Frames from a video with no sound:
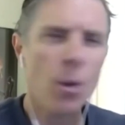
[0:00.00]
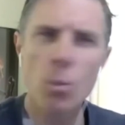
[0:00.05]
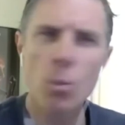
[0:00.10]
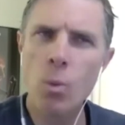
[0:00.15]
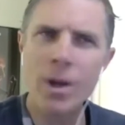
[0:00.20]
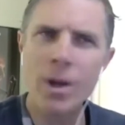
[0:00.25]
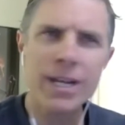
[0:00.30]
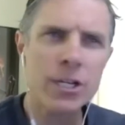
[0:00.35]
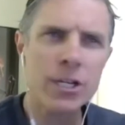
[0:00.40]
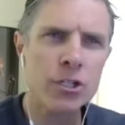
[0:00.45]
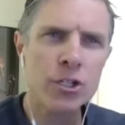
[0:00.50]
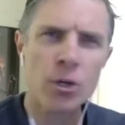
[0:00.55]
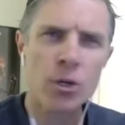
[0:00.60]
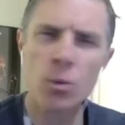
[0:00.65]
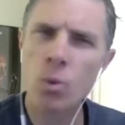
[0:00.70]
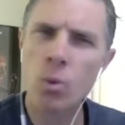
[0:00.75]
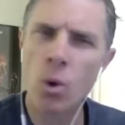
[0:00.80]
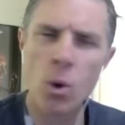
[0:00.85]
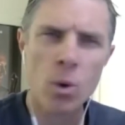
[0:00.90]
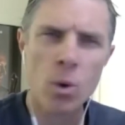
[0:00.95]
What is your
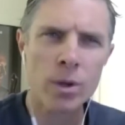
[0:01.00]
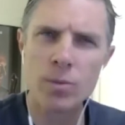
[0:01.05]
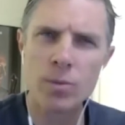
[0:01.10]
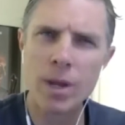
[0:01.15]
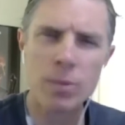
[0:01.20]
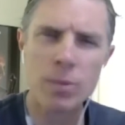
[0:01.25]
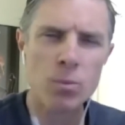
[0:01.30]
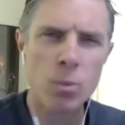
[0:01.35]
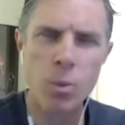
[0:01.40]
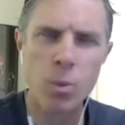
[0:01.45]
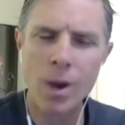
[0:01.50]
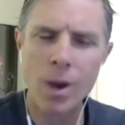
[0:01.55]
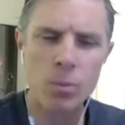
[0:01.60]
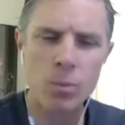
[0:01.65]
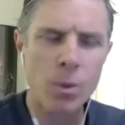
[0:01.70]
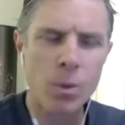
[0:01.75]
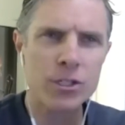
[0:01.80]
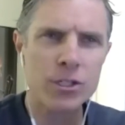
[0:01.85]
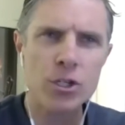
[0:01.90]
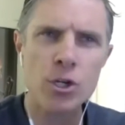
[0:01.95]
role and
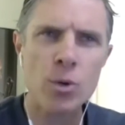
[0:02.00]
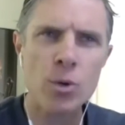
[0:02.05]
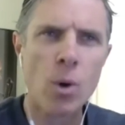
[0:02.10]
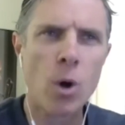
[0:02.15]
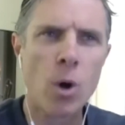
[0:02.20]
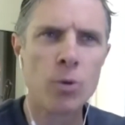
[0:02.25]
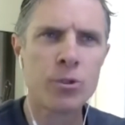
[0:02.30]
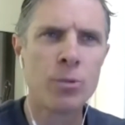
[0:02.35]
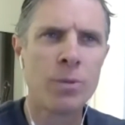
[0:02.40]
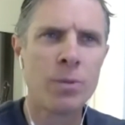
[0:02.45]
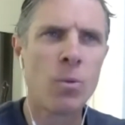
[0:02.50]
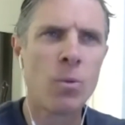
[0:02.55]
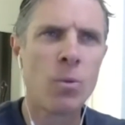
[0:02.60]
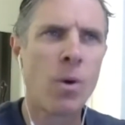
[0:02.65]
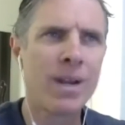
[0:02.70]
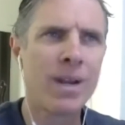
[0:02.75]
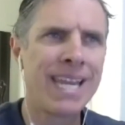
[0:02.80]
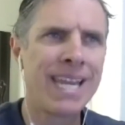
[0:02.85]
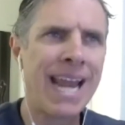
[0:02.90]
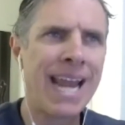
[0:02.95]
what do you ultimately
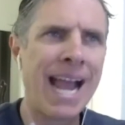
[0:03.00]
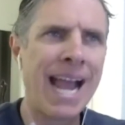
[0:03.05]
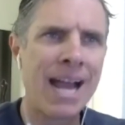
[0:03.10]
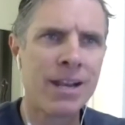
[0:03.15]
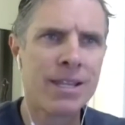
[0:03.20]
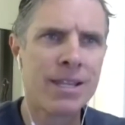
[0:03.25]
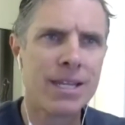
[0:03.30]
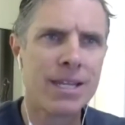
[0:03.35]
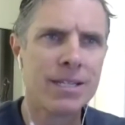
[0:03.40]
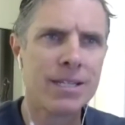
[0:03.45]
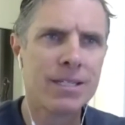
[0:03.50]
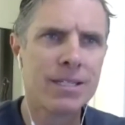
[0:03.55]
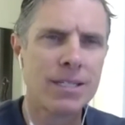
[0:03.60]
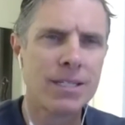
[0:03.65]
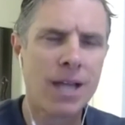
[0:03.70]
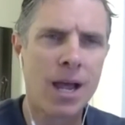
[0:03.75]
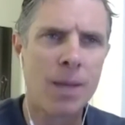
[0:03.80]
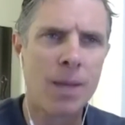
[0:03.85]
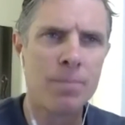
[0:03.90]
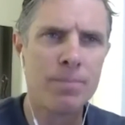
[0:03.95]
want to get out of this?
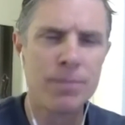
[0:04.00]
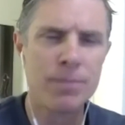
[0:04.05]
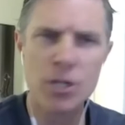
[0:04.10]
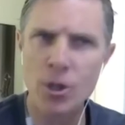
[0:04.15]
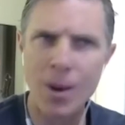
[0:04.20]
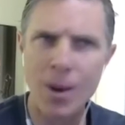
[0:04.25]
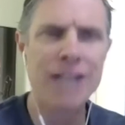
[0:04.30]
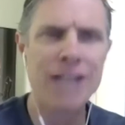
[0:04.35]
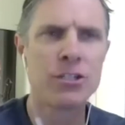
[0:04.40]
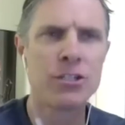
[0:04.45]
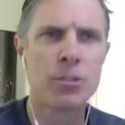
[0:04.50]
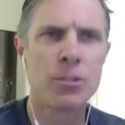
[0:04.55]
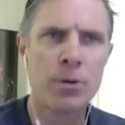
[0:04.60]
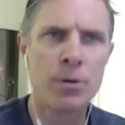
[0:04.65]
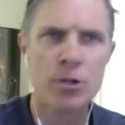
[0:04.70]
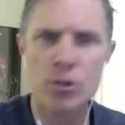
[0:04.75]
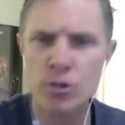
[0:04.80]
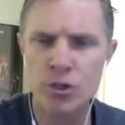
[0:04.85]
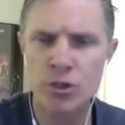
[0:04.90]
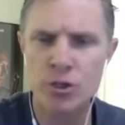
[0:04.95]
As a
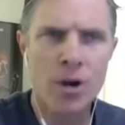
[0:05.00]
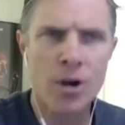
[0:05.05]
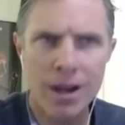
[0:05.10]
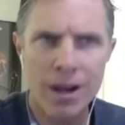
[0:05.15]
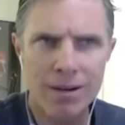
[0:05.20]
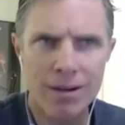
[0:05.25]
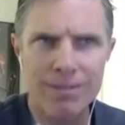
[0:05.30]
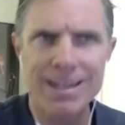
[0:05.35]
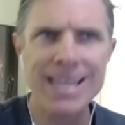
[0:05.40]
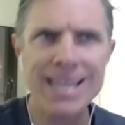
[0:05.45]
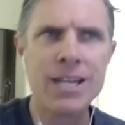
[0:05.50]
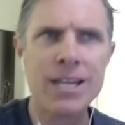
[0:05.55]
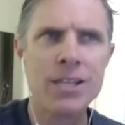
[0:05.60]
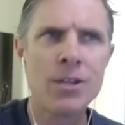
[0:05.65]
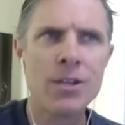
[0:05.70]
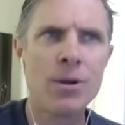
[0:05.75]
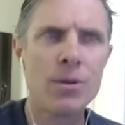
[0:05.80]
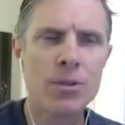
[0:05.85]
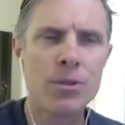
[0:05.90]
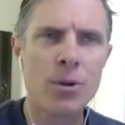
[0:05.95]
producer leading
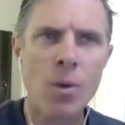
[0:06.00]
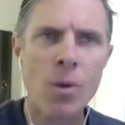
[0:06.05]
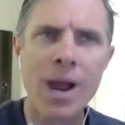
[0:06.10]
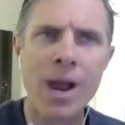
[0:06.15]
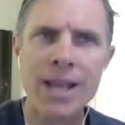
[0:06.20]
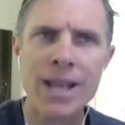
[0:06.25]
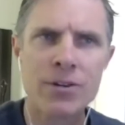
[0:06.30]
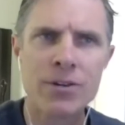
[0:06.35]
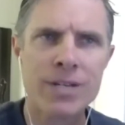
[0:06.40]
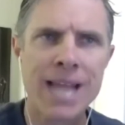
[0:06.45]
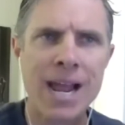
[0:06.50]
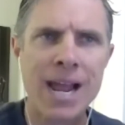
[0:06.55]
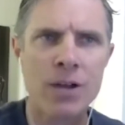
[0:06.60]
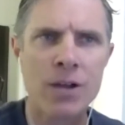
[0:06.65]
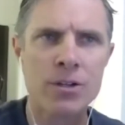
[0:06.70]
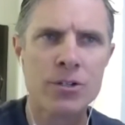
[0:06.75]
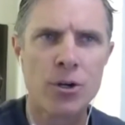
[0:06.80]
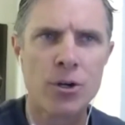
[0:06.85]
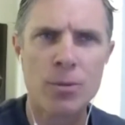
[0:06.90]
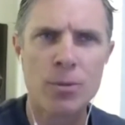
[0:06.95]
the writer
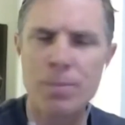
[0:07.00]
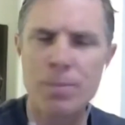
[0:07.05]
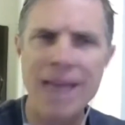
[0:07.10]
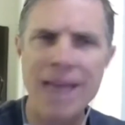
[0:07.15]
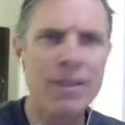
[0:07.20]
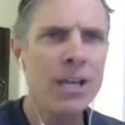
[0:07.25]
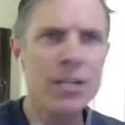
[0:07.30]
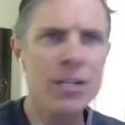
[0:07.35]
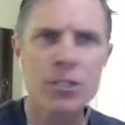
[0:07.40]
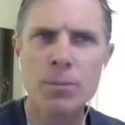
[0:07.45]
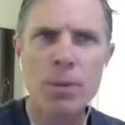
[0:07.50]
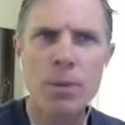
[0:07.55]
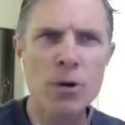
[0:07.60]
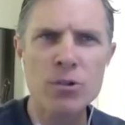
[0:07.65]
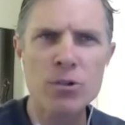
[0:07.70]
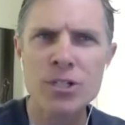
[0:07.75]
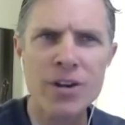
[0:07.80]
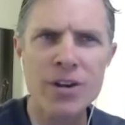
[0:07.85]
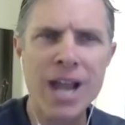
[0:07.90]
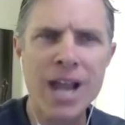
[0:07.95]
down a certain path,
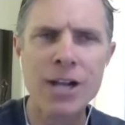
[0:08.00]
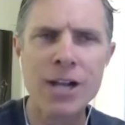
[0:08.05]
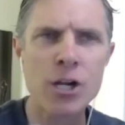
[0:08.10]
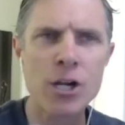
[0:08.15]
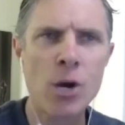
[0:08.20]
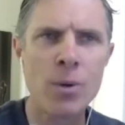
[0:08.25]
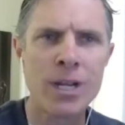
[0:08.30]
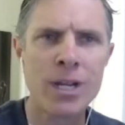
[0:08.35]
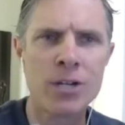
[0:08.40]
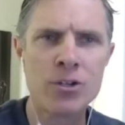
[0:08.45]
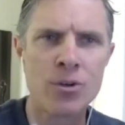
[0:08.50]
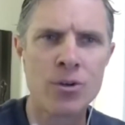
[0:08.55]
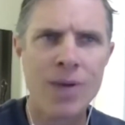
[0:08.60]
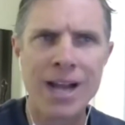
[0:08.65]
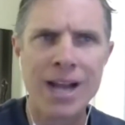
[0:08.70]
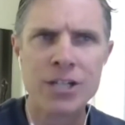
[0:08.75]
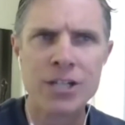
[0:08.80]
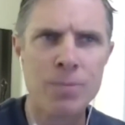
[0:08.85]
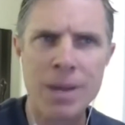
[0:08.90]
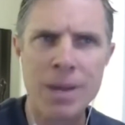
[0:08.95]
suppose they're not going a
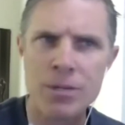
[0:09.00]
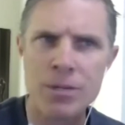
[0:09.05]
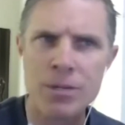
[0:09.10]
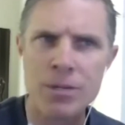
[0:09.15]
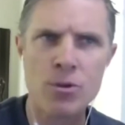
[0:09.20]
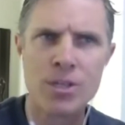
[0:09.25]
direction maybe you